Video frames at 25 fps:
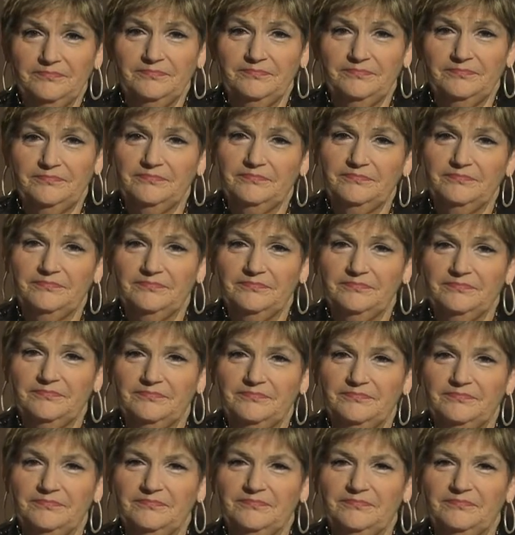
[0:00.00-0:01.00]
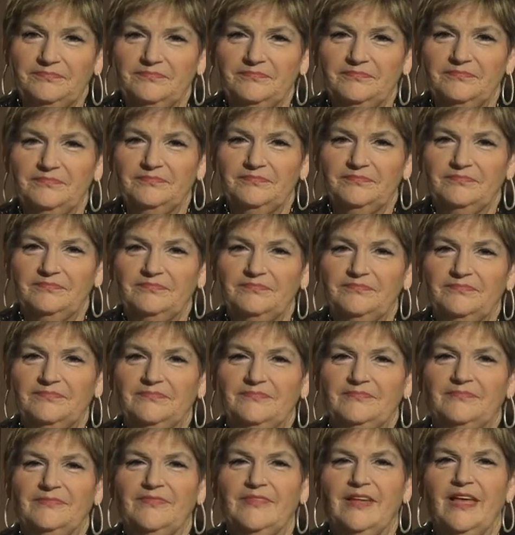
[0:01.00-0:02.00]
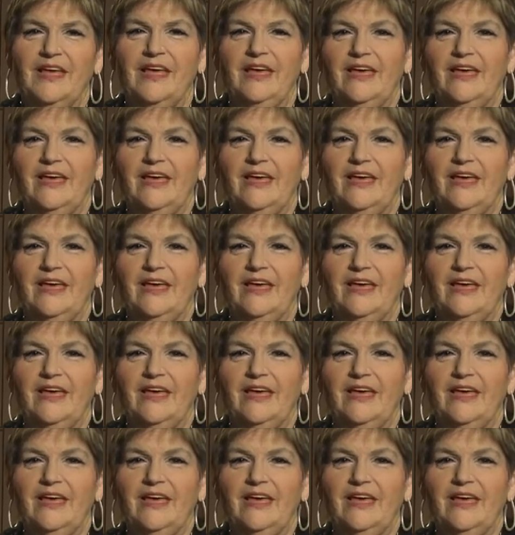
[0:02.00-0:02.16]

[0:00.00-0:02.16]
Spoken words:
(not speaking)